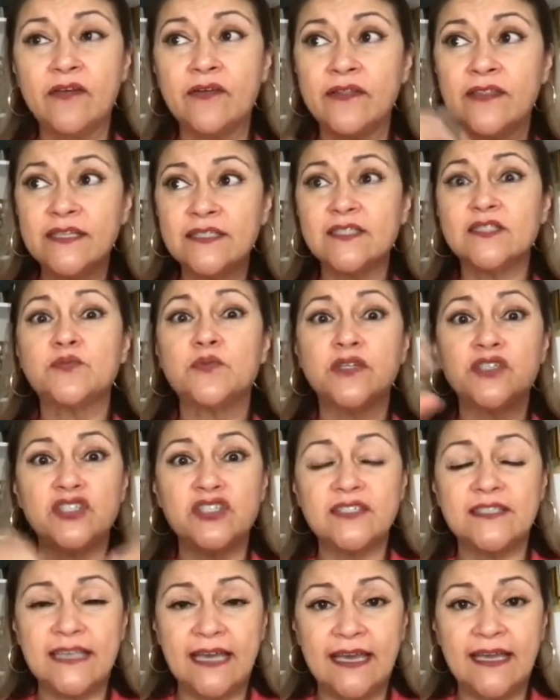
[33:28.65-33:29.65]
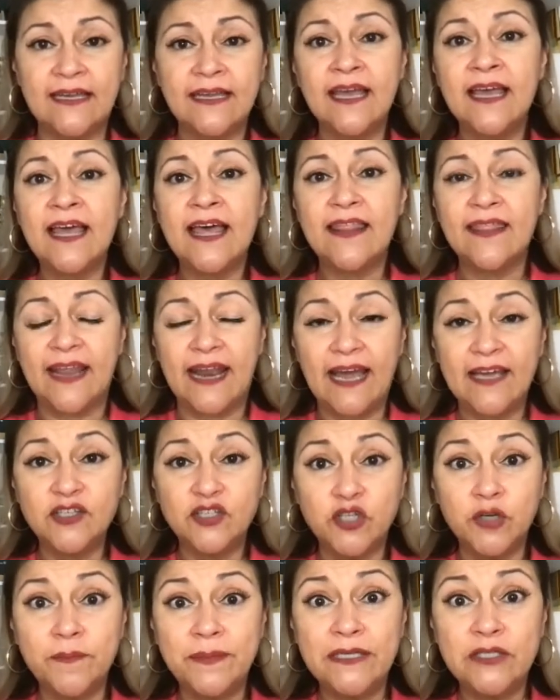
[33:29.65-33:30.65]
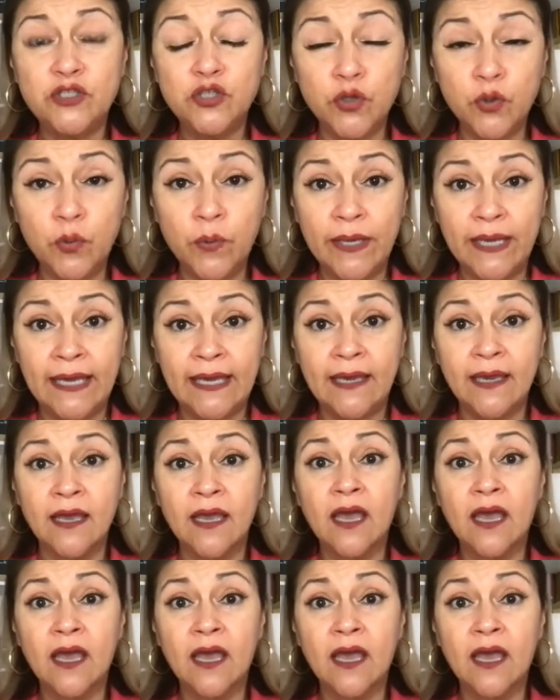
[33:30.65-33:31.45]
And this is what she said that I should be doing